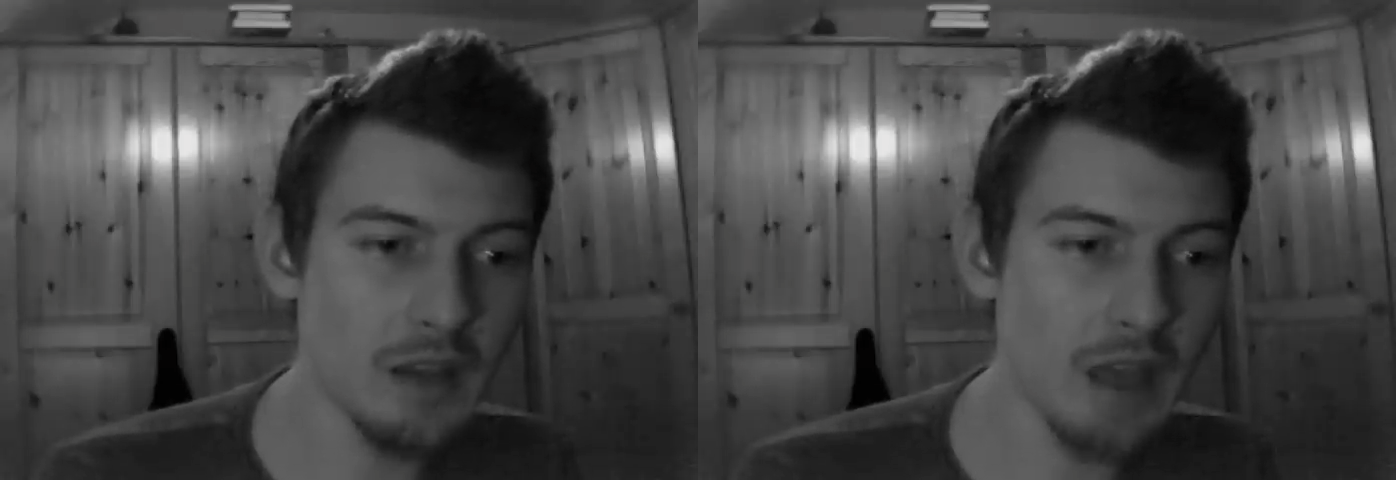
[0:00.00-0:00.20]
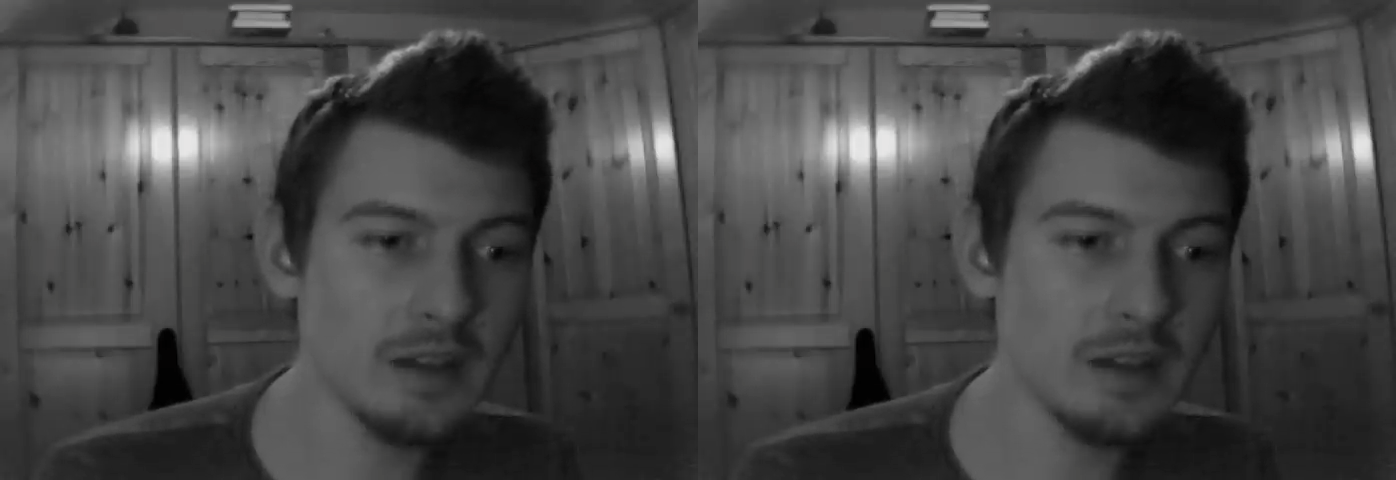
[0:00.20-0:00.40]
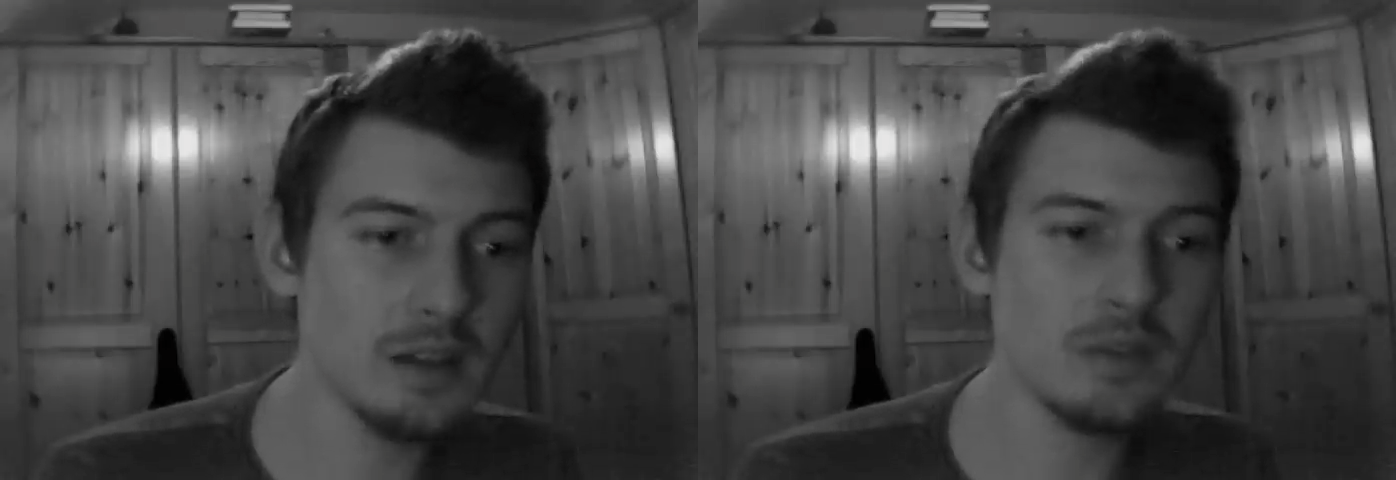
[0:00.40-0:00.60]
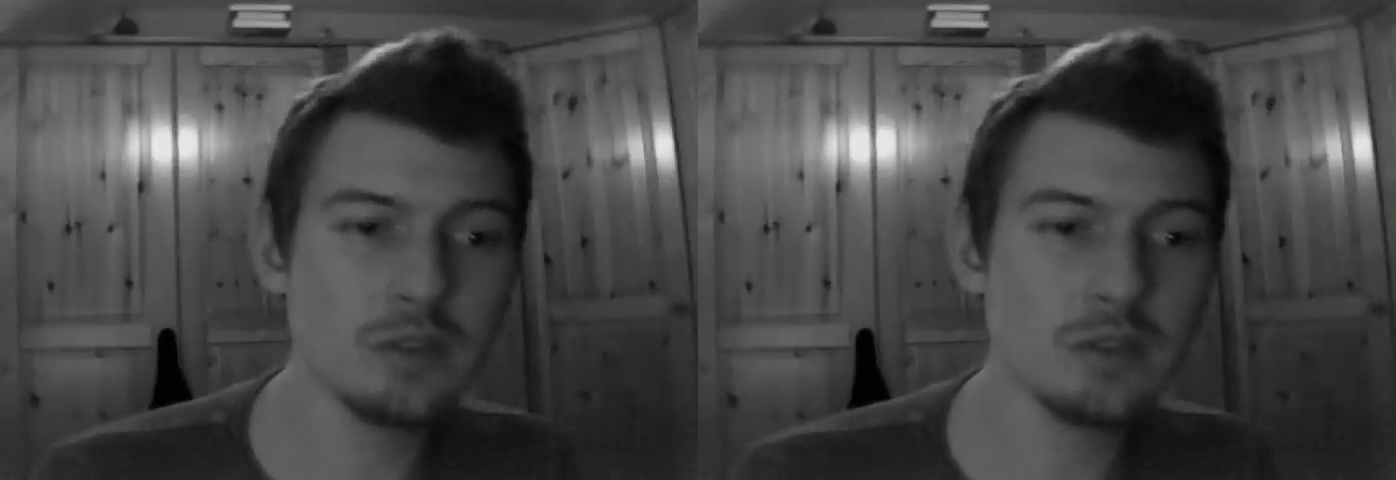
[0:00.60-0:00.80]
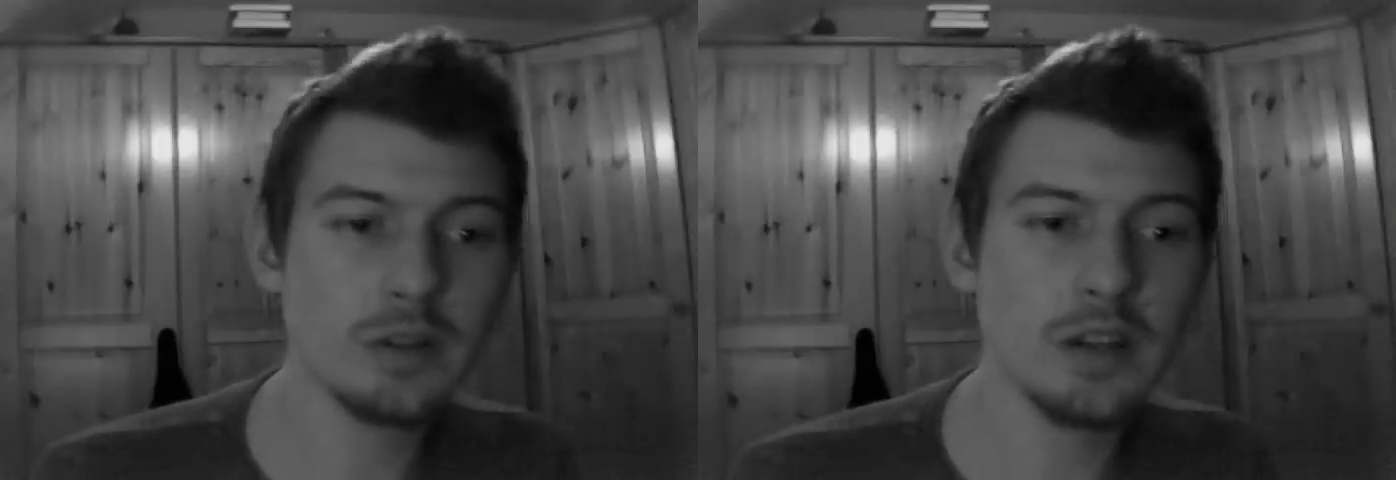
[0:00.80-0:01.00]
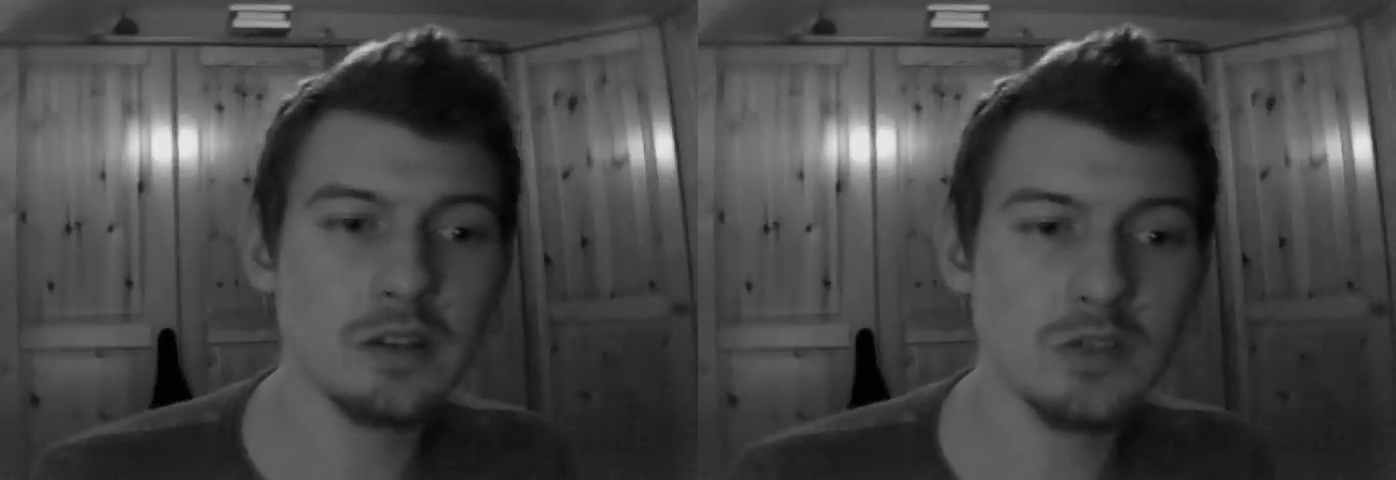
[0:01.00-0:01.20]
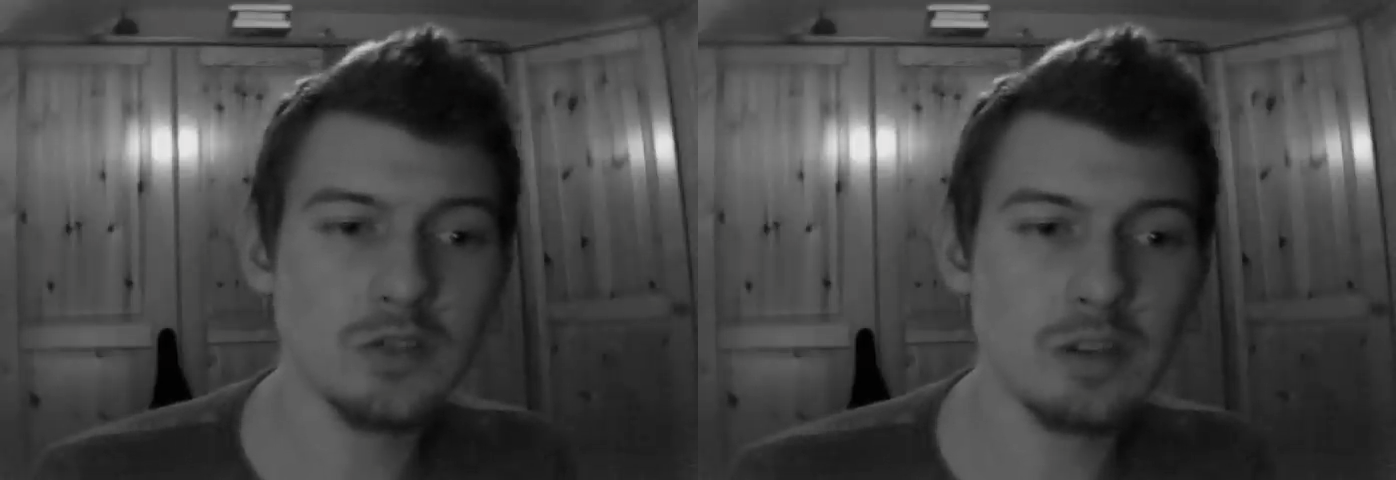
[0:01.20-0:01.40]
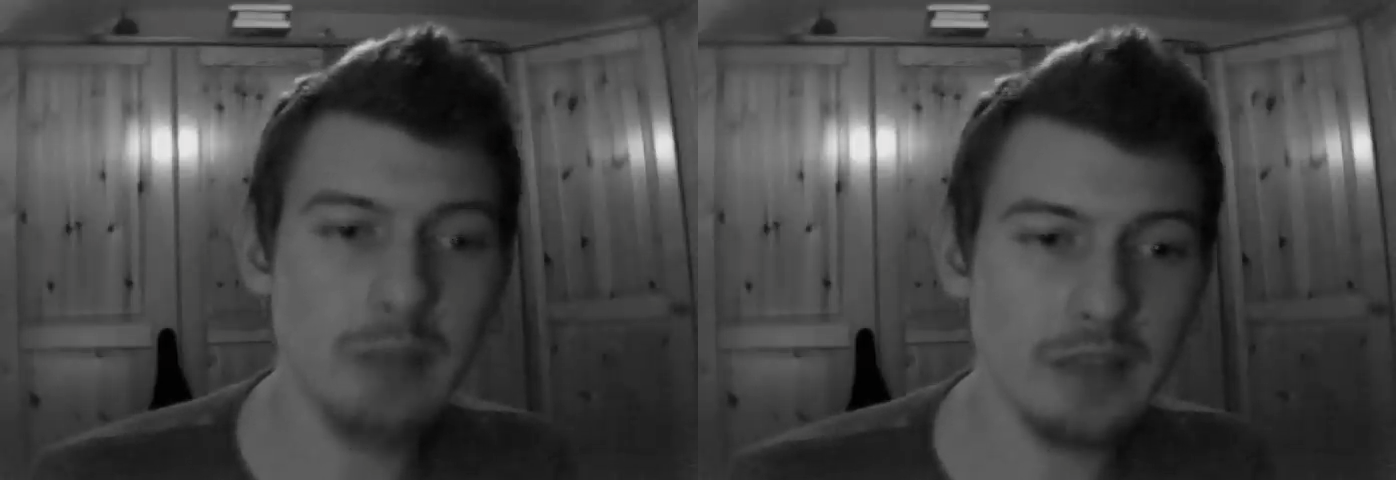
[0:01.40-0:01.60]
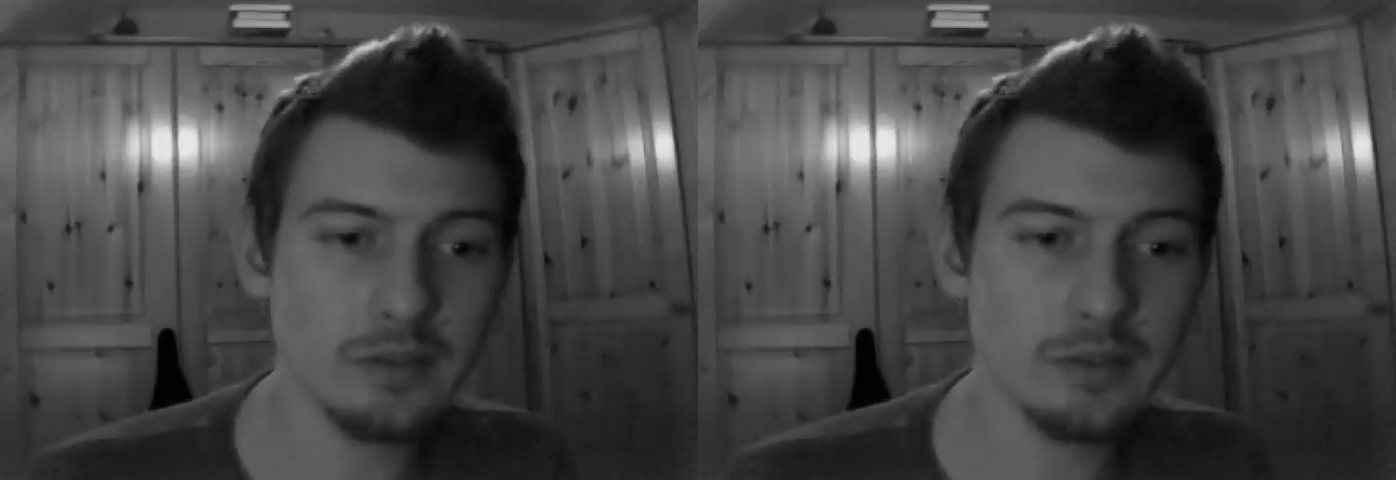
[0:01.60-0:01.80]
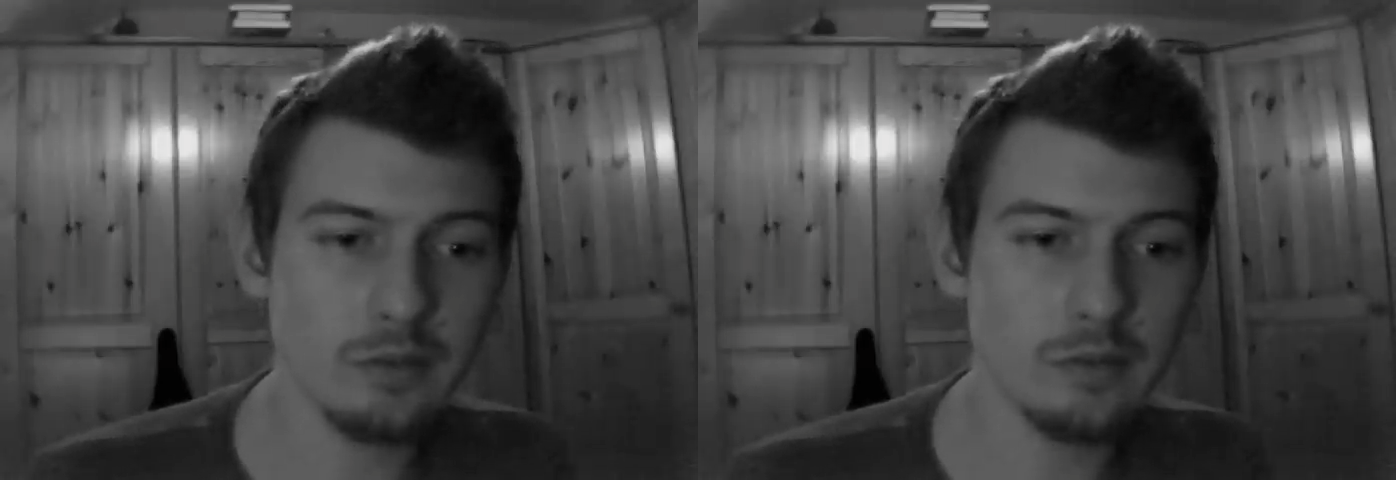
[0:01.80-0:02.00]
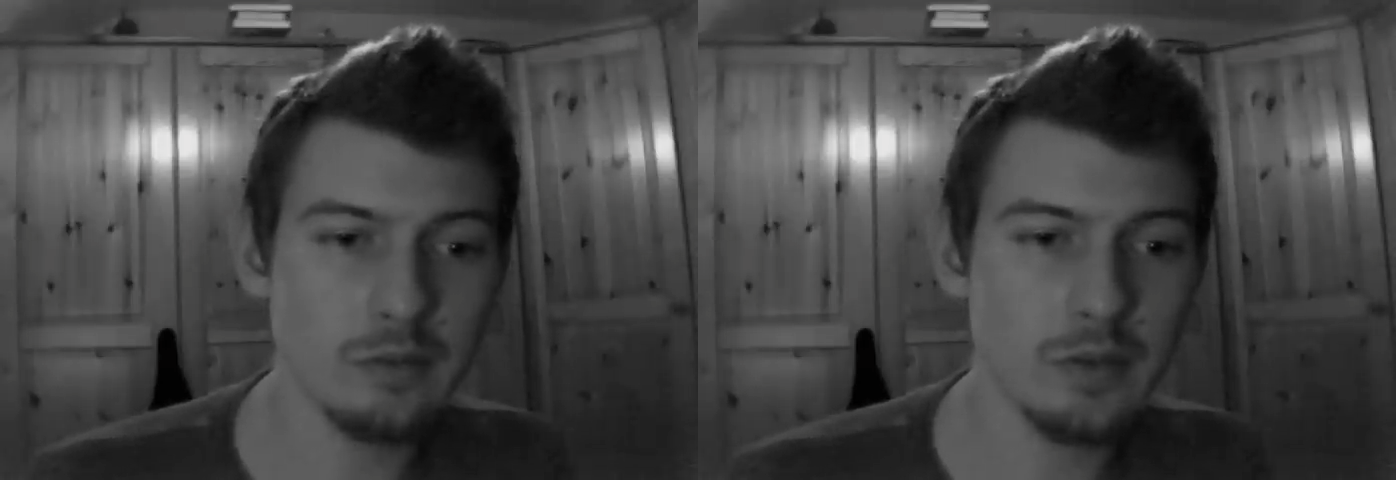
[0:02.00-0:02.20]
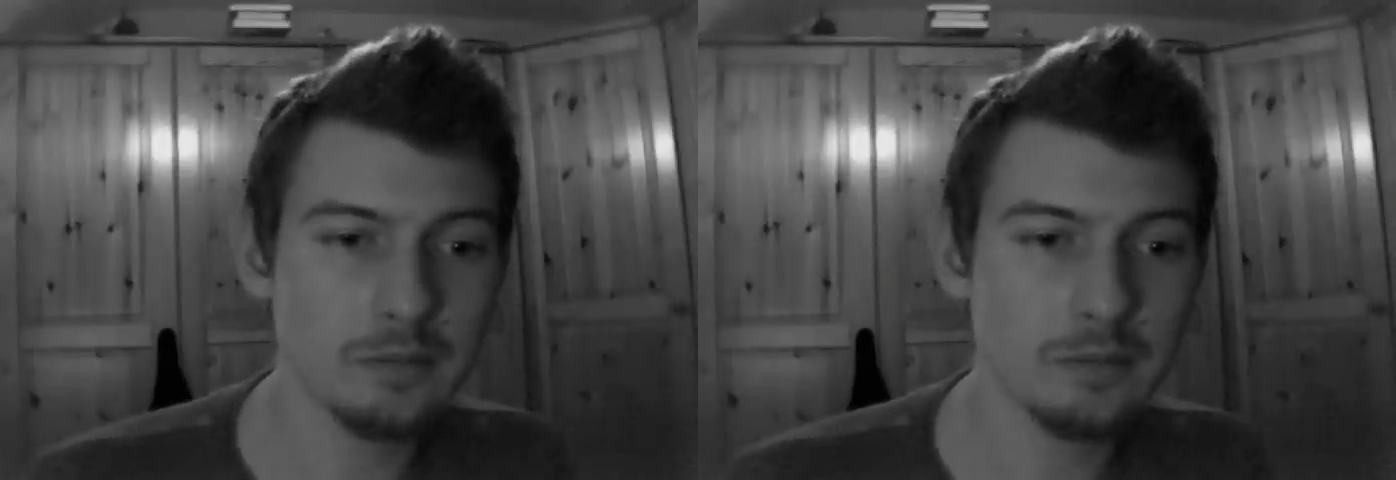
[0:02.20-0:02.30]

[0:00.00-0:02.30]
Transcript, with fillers: any individual in G plus group